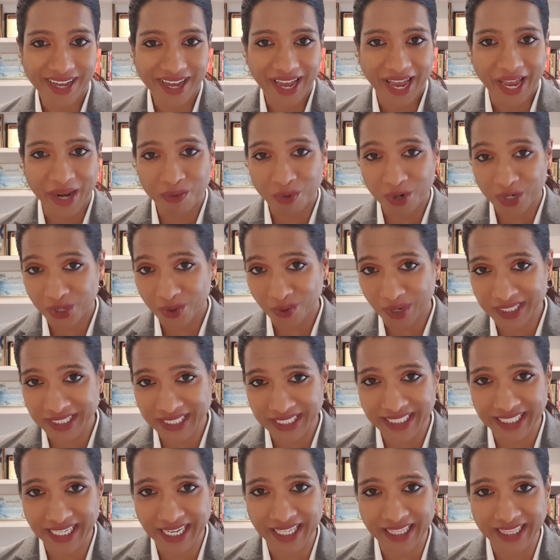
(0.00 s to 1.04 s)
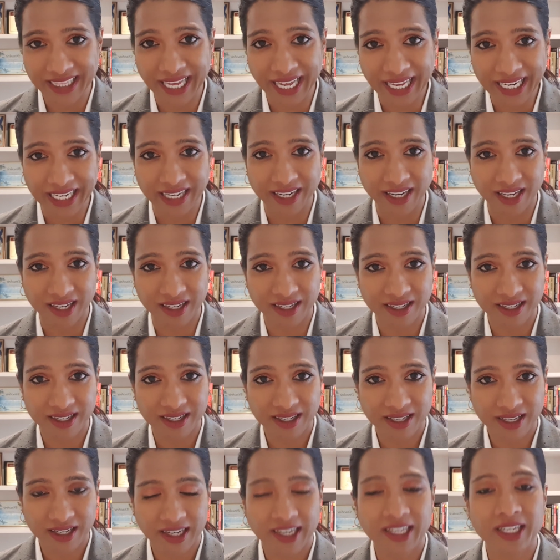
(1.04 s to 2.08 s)
And when you understand that link,
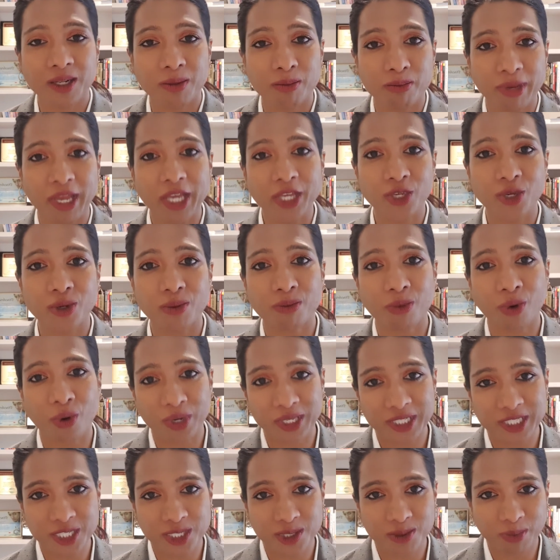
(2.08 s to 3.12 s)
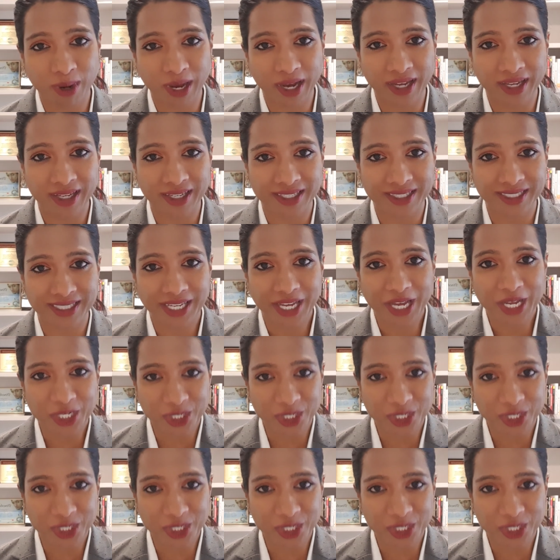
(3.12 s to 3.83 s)
it'll make you more inspired